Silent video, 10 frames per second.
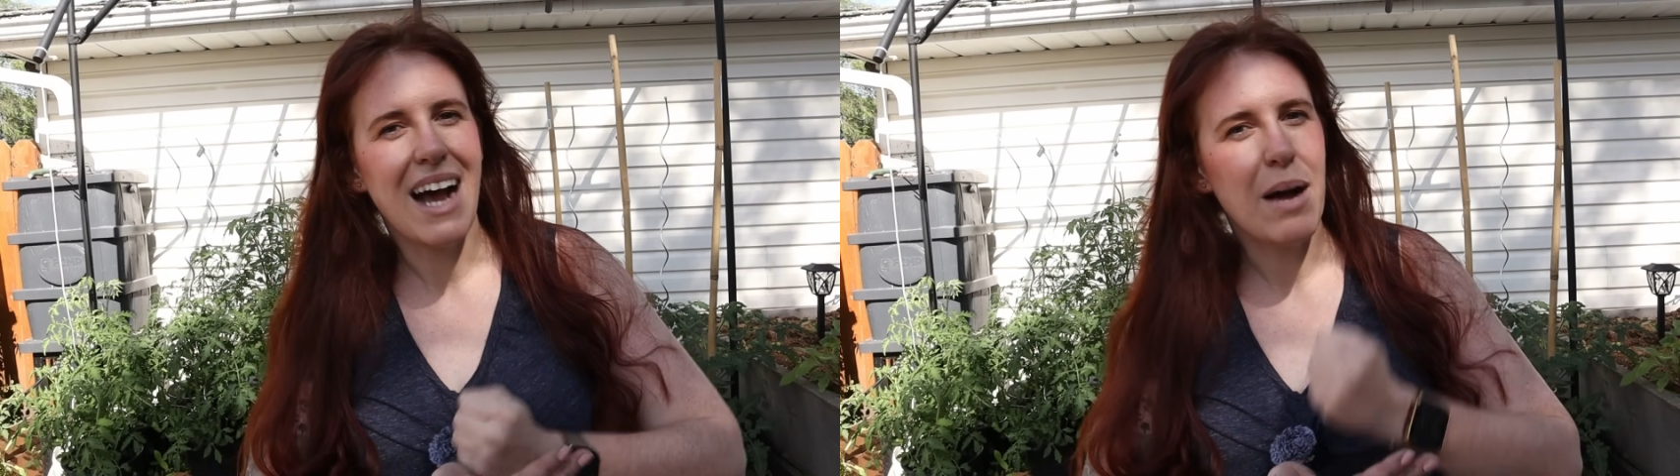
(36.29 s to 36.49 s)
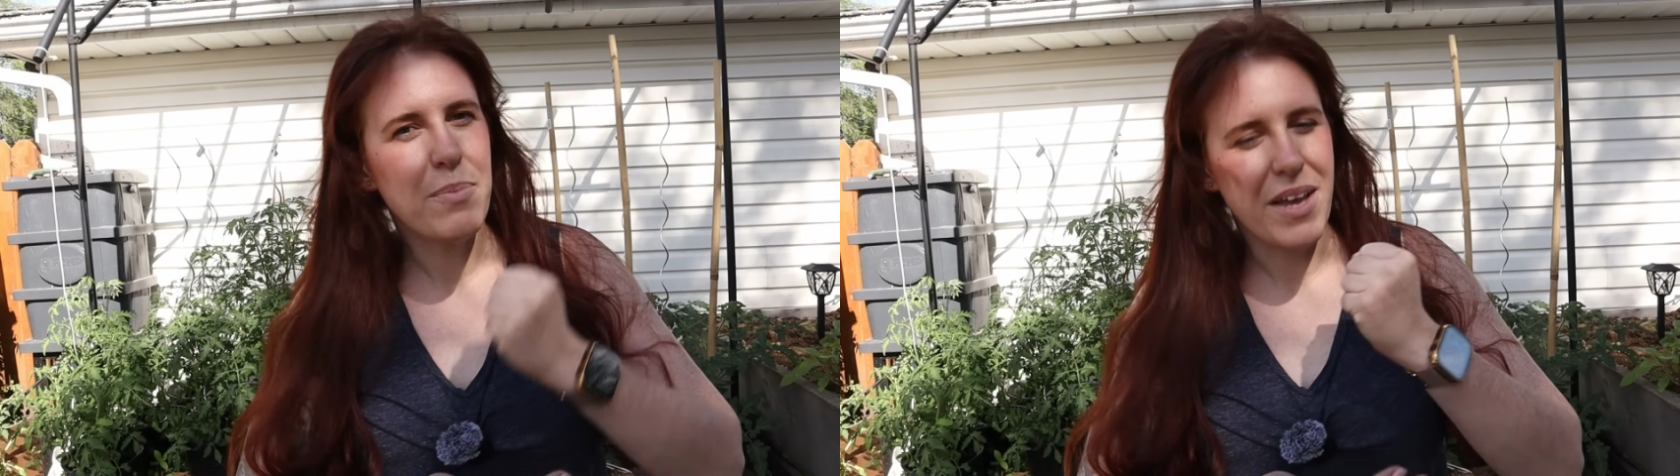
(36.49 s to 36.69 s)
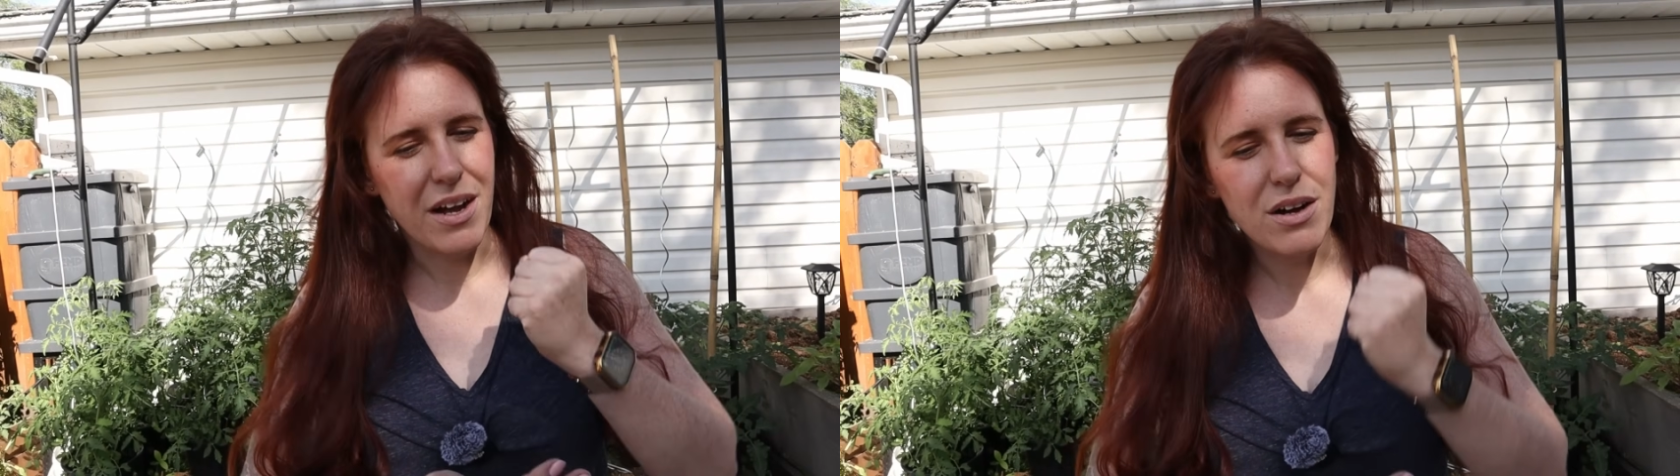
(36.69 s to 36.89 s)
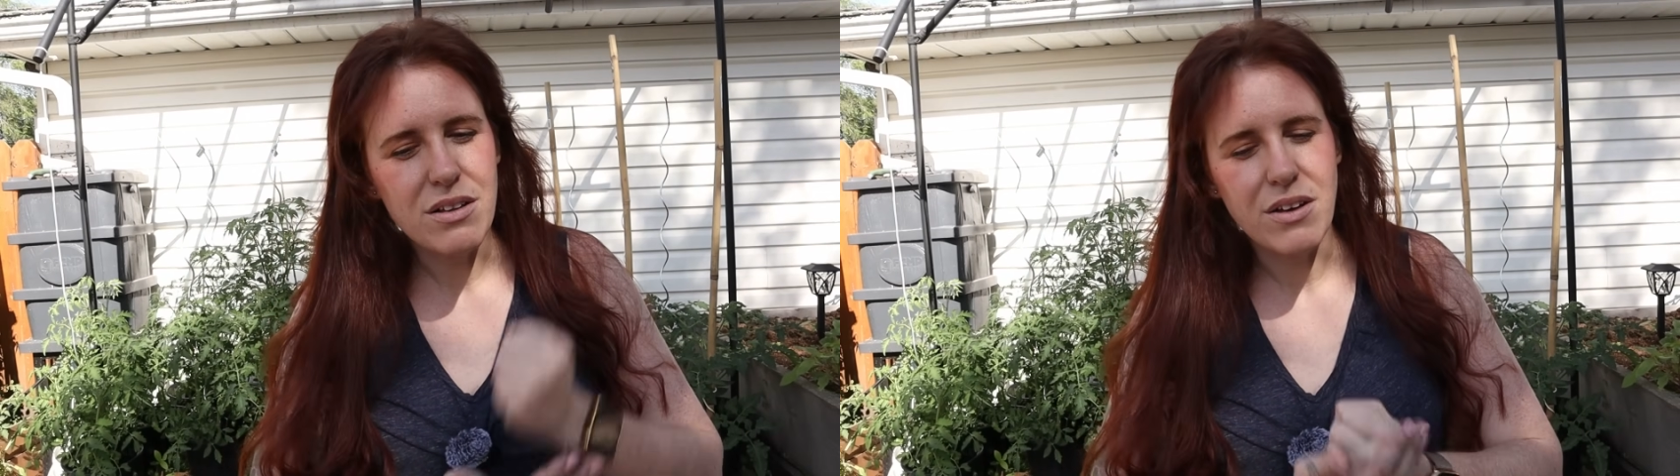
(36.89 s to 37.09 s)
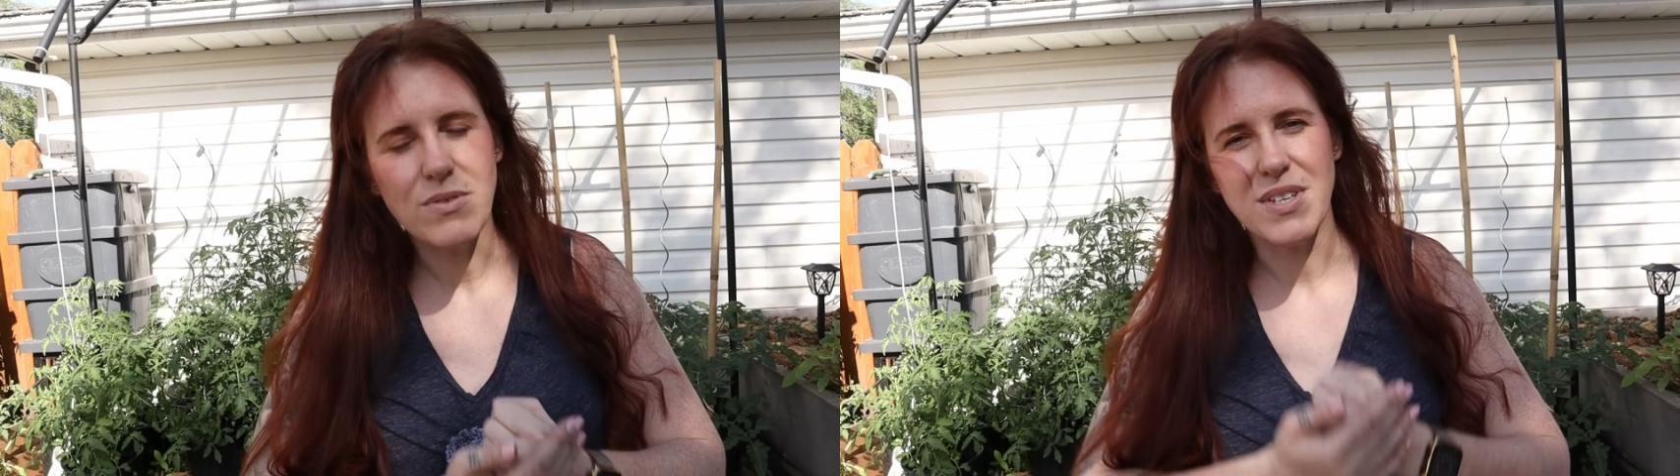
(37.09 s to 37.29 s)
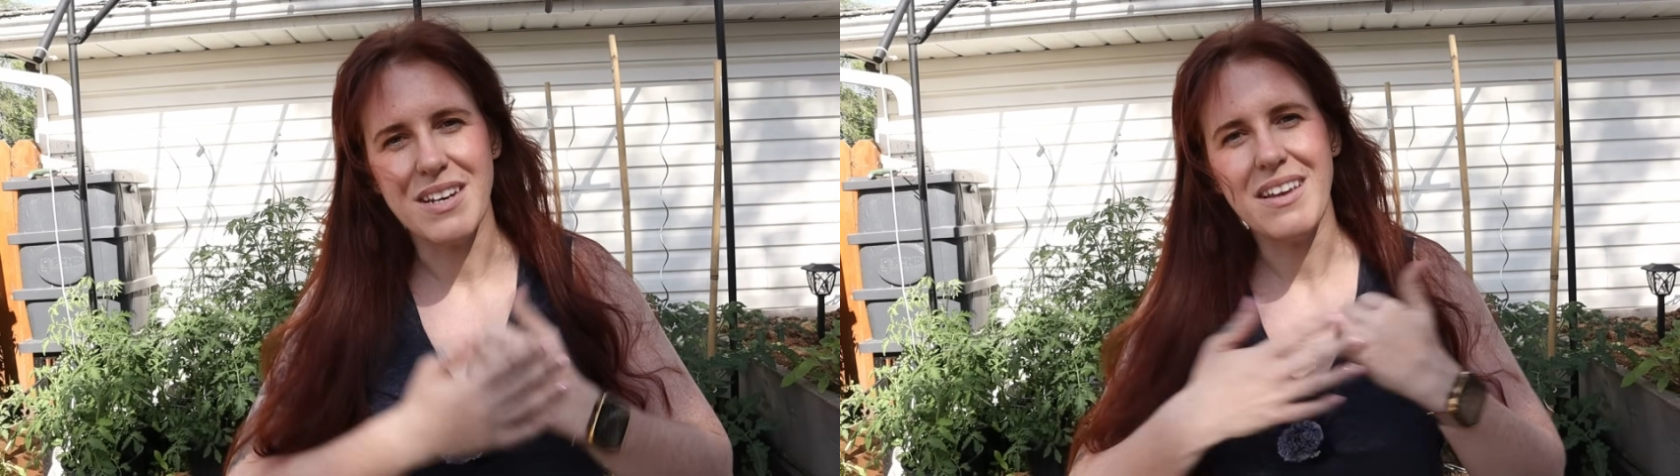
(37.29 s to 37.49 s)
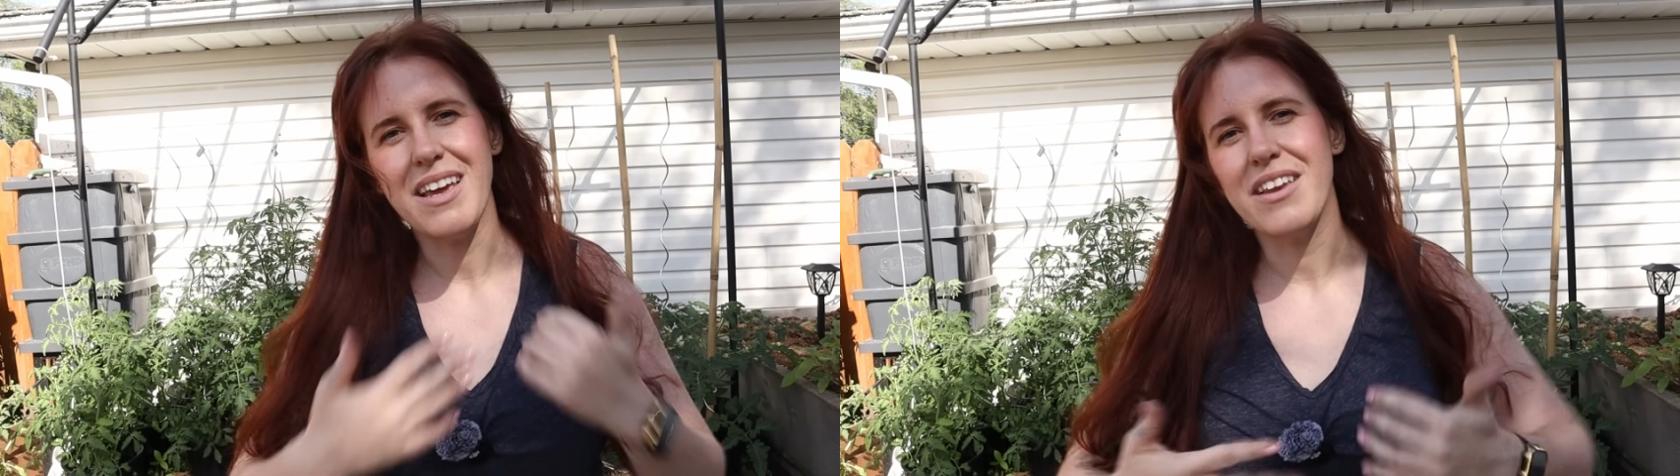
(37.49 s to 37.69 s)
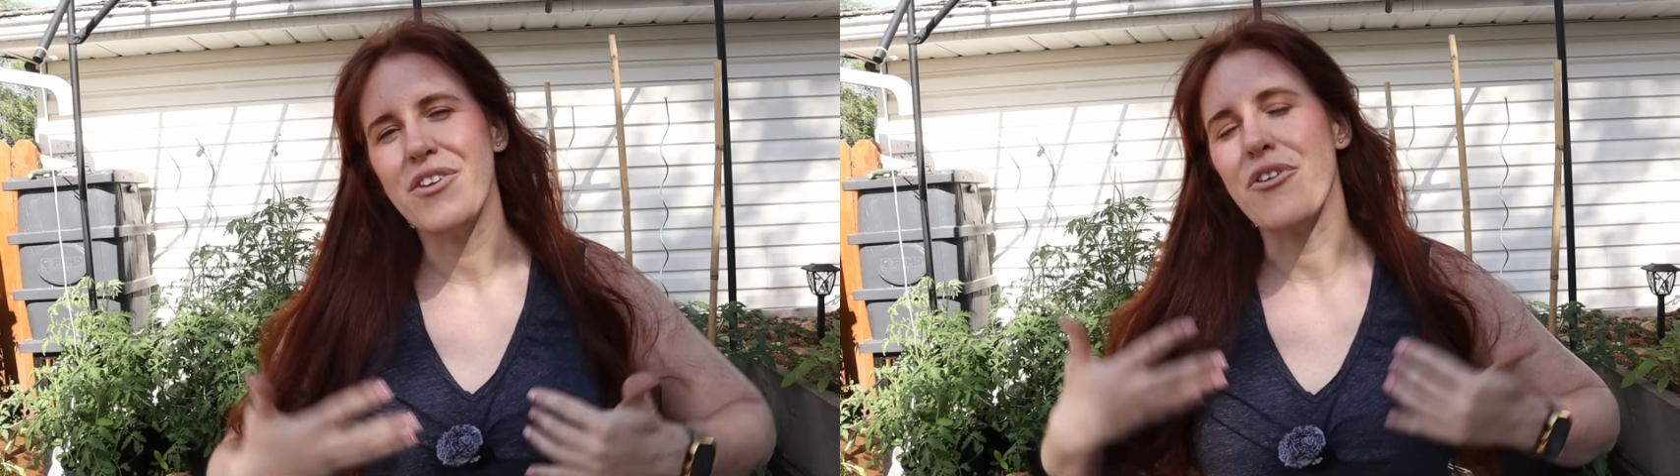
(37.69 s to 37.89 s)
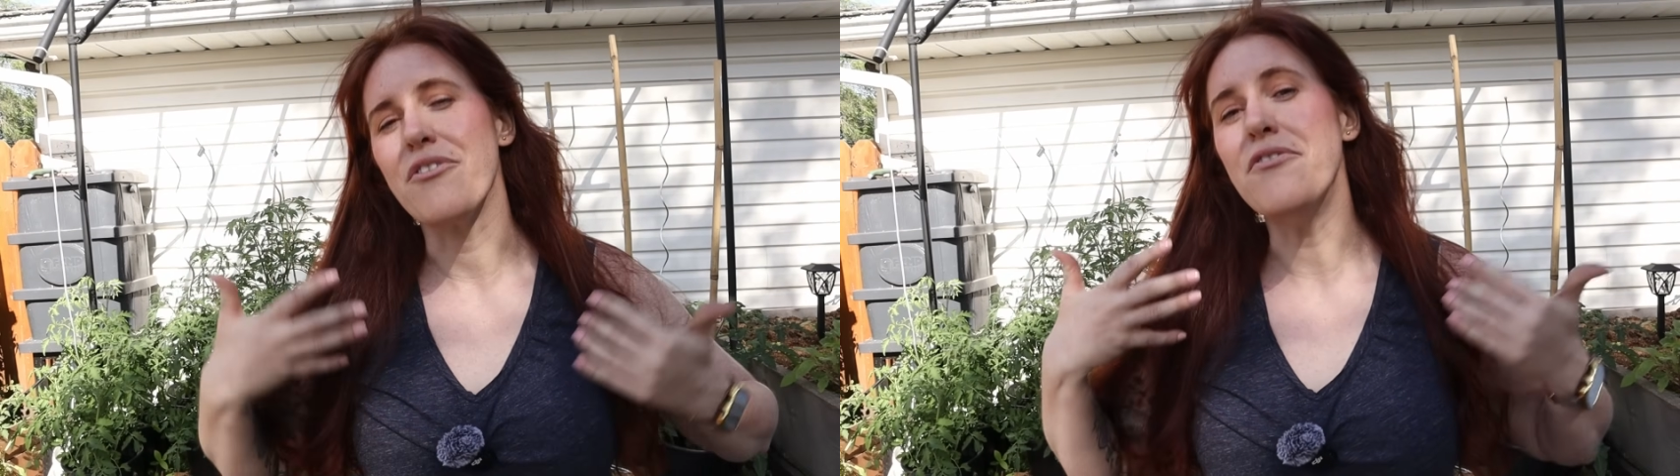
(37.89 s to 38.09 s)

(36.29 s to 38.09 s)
up and close and in your